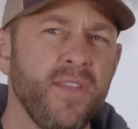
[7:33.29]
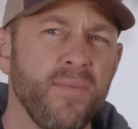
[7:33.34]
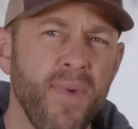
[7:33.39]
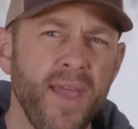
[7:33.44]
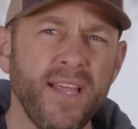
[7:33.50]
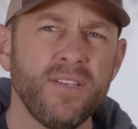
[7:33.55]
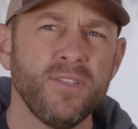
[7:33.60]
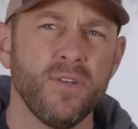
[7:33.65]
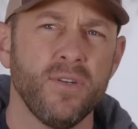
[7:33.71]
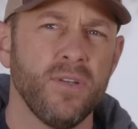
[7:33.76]
the
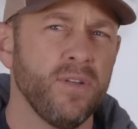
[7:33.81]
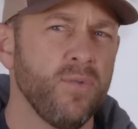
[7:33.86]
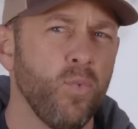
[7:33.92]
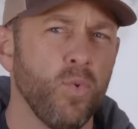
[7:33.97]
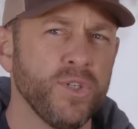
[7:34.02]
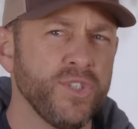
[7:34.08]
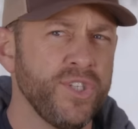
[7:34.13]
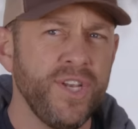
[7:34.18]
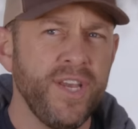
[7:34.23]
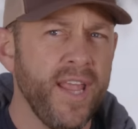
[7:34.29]
mantle
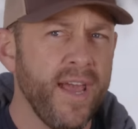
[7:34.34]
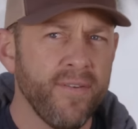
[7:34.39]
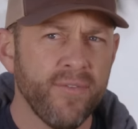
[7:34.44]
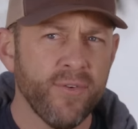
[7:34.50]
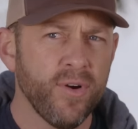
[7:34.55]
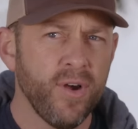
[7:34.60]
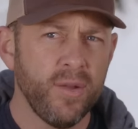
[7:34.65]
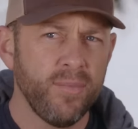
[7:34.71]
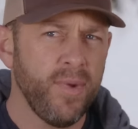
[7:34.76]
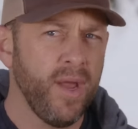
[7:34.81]
was
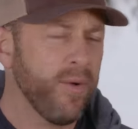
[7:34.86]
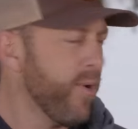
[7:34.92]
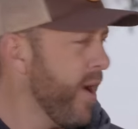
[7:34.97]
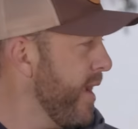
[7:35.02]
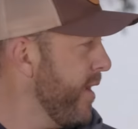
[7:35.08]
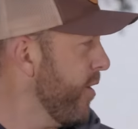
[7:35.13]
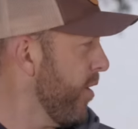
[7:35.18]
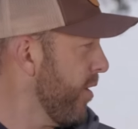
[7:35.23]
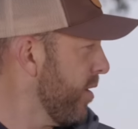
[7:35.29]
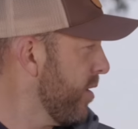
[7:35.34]
never on my
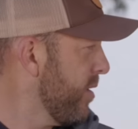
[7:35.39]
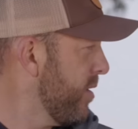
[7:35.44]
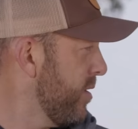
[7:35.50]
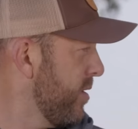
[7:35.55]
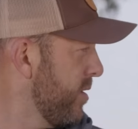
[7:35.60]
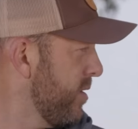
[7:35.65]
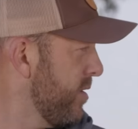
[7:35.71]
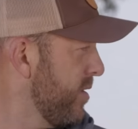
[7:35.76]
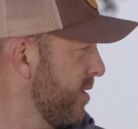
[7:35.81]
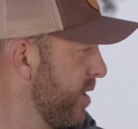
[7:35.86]
radar
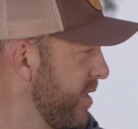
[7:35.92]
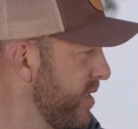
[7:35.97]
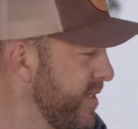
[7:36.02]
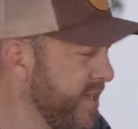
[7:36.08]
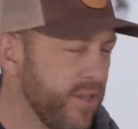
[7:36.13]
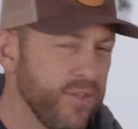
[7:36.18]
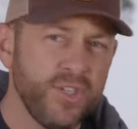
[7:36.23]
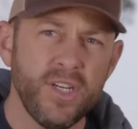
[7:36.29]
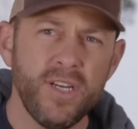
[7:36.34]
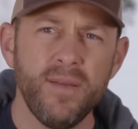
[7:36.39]

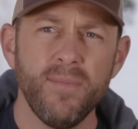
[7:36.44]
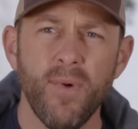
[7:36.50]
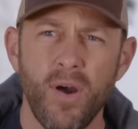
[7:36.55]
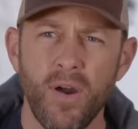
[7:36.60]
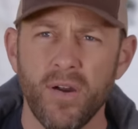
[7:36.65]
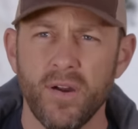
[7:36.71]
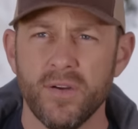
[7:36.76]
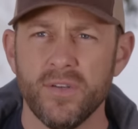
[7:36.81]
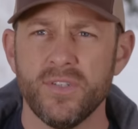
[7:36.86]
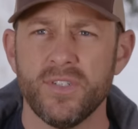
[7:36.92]
until Jenny
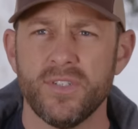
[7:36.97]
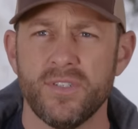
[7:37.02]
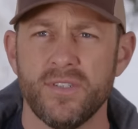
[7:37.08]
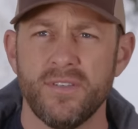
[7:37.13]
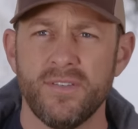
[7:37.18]
Marrs